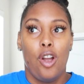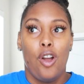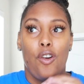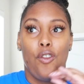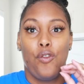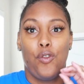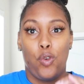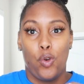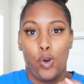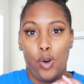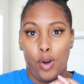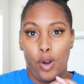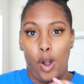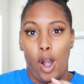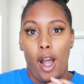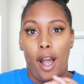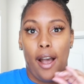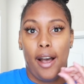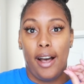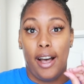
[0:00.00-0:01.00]

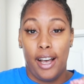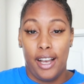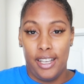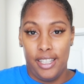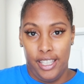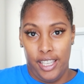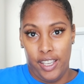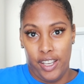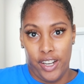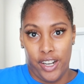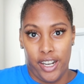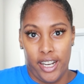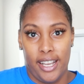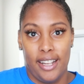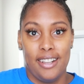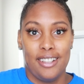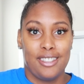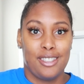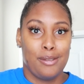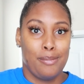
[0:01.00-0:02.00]
for a year
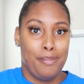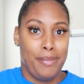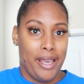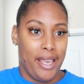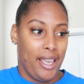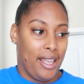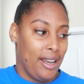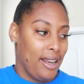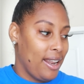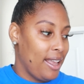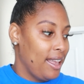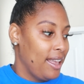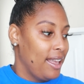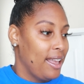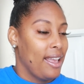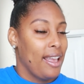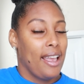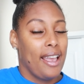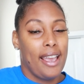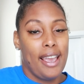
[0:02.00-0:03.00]
and it's been
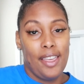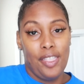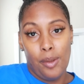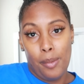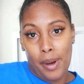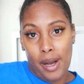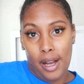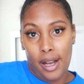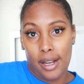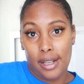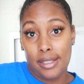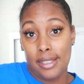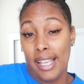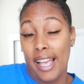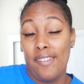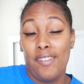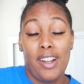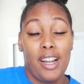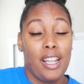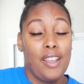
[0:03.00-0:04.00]
in the box.
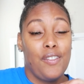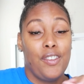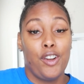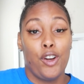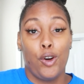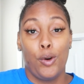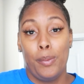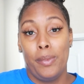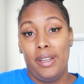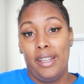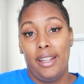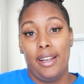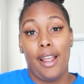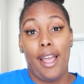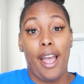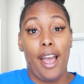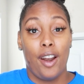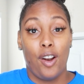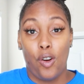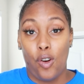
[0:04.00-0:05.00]
Have not even opened it
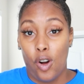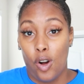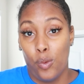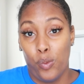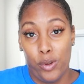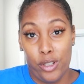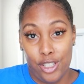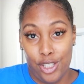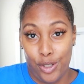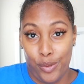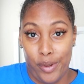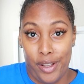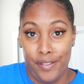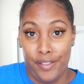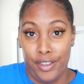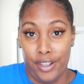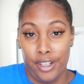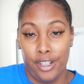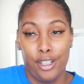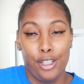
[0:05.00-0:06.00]
at all
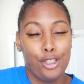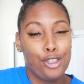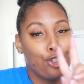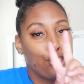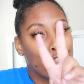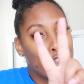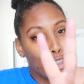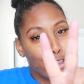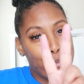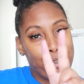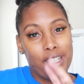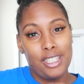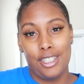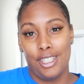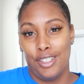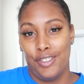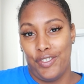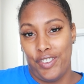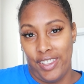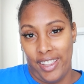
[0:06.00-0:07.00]
whatsoever. Two
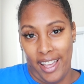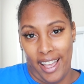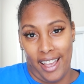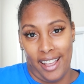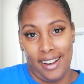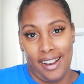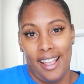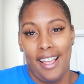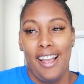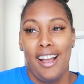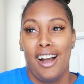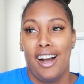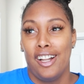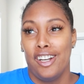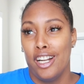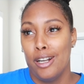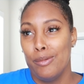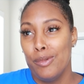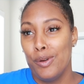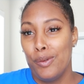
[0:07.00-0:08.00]
reasons for that.
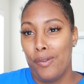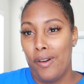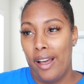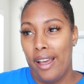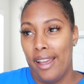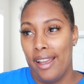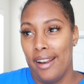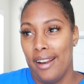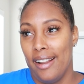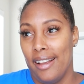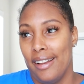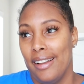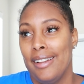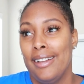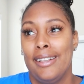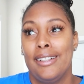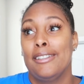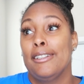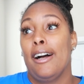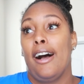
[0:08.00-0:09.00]
Number one,
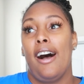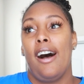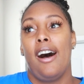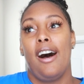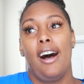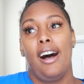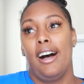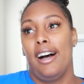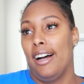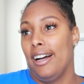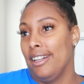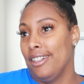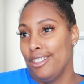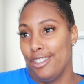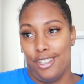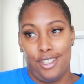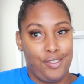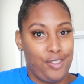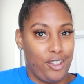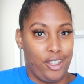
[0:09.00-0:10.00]
I
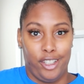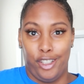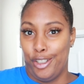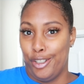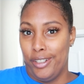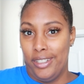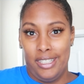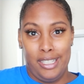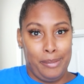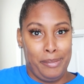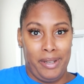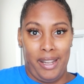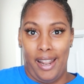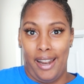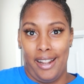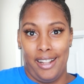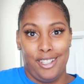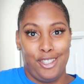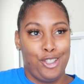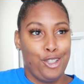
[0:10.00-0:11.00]
just felt a little
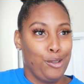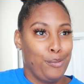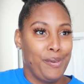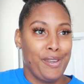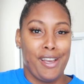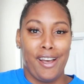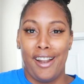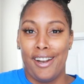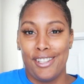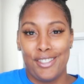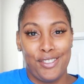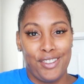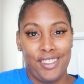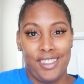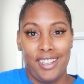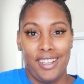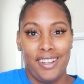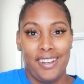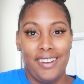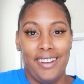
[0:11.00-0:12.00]
intimidated, to be honest with
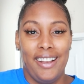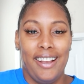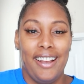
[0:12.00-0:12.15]
you.